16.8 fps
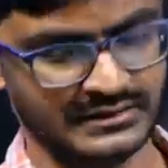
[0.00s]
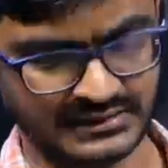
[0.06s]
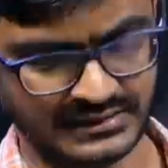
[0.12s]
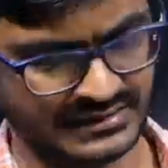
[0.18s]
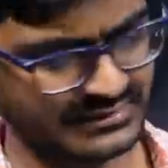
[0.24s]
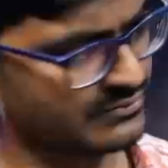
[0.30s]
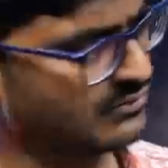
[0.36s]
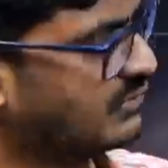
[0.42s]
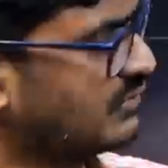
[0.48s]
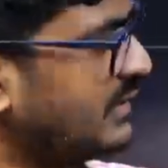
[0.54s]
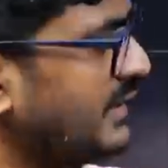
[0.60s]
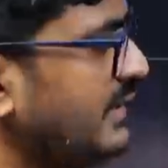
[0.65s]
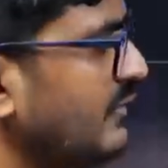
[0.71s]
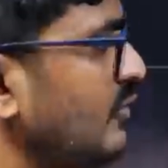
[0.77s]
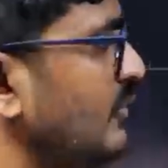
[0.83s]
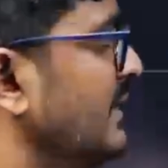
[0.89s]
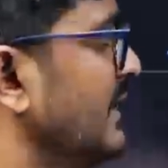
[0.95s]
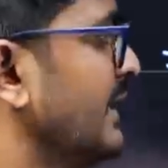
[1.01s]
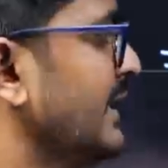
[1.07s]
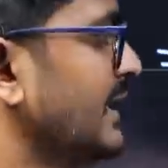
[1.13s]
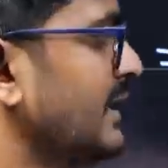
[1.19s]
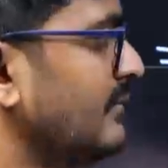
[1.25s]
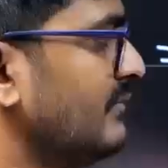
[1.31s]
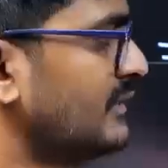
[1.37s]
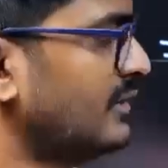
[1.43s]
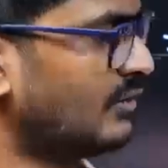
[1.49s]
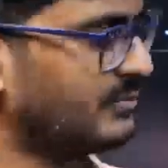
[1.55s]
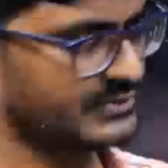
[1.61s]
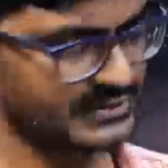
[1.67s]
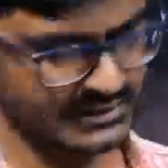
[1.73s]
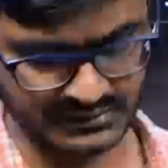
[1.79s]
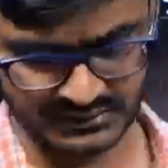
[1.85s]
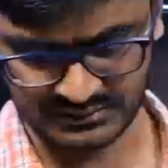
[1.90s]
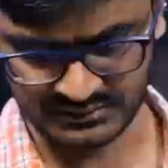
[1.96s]
right? So there you will be ending up with
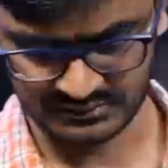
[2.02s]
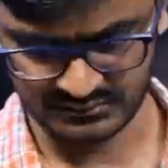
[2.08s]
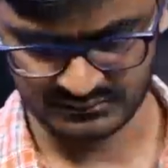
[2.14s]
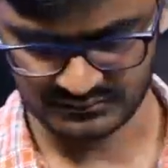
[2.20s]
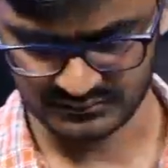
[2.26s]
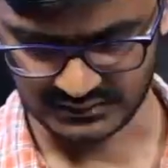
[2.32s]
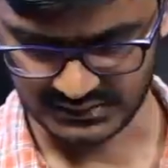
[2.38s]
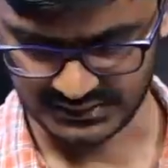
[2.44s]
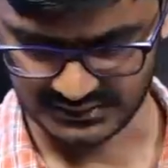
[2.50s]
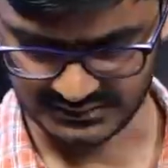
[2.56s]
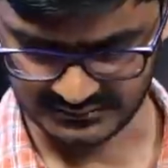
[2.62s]
option 1.